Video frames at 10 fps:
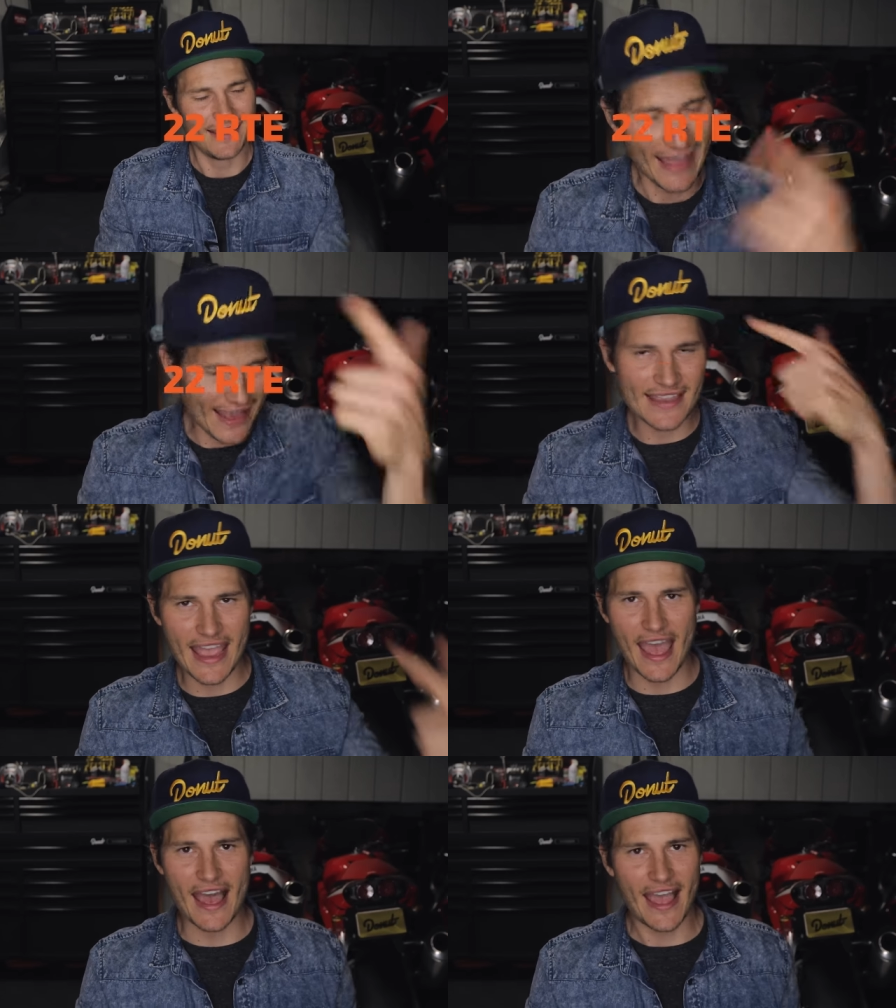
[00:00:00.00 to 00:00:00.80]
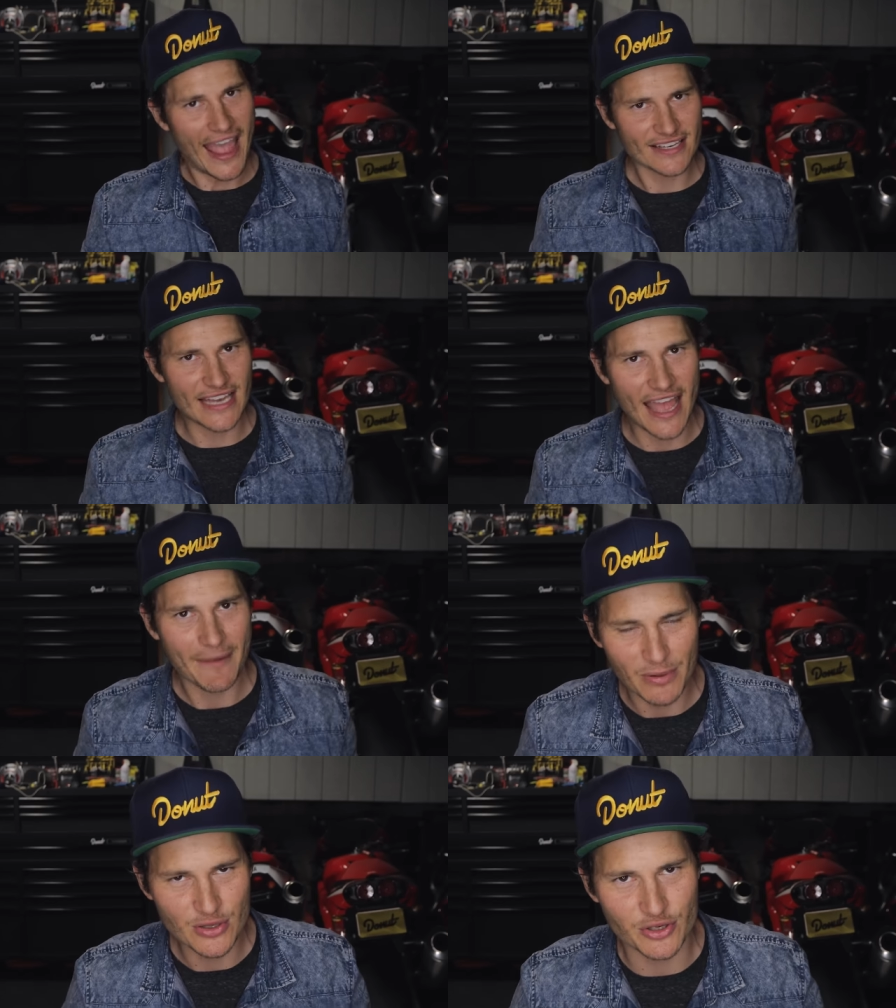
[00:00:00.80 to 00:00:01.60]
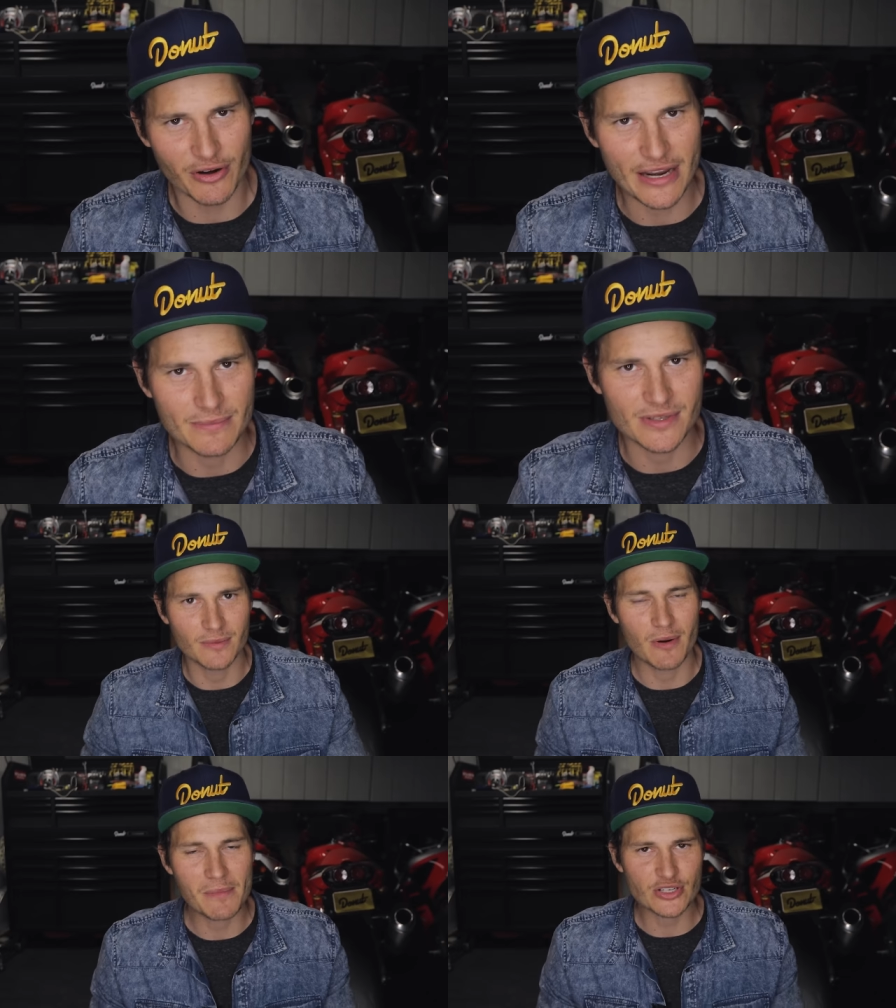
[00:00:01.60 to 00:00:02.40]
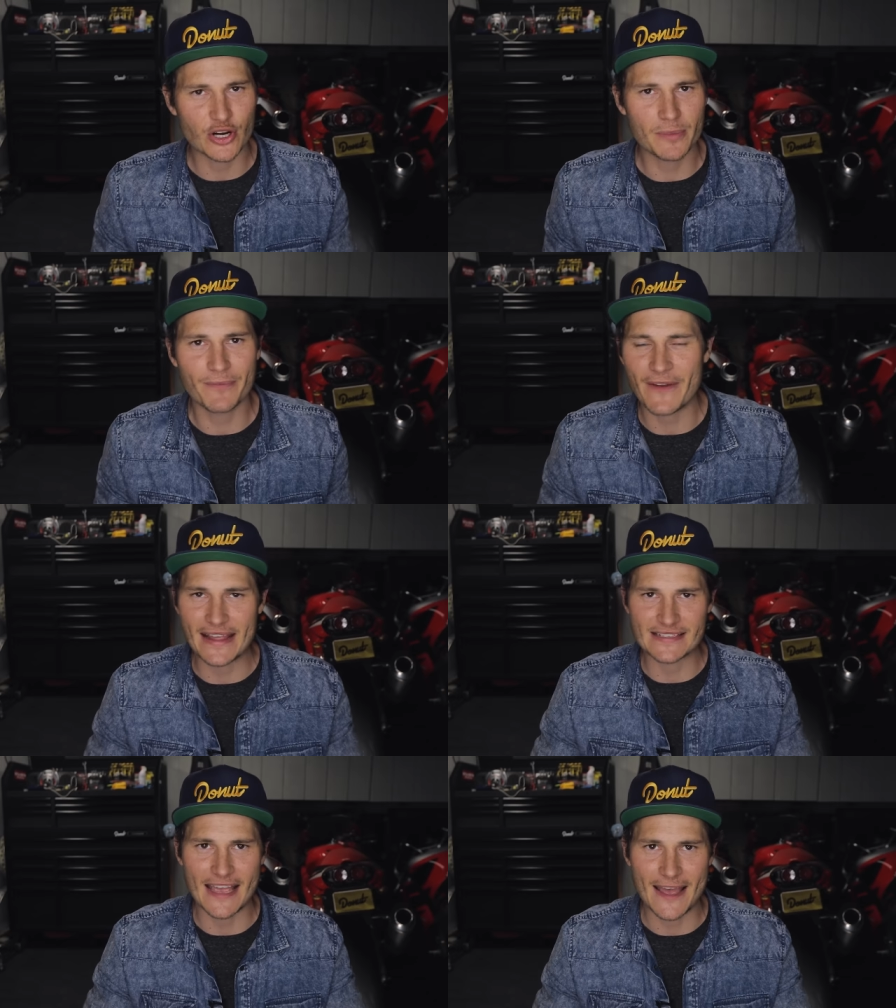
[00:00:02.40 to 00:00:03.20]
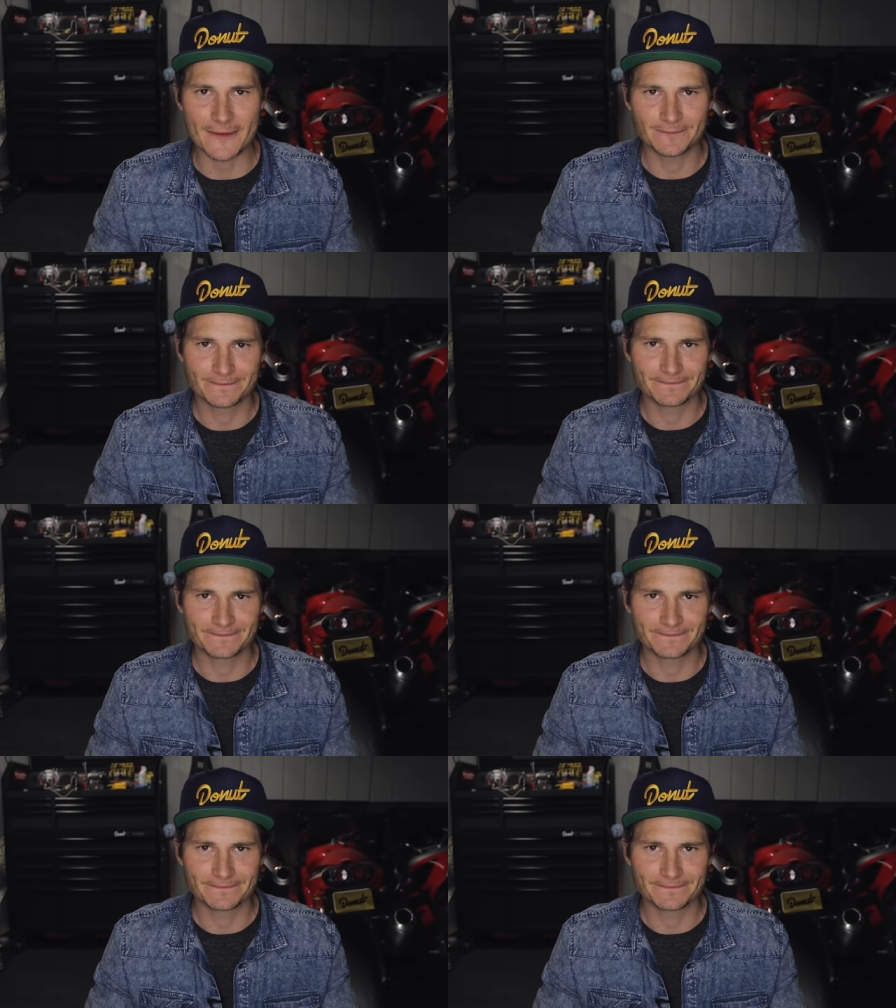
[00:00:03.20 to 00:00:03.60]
Heck yeah, hashtag Boost Creeps, where my turb fans at.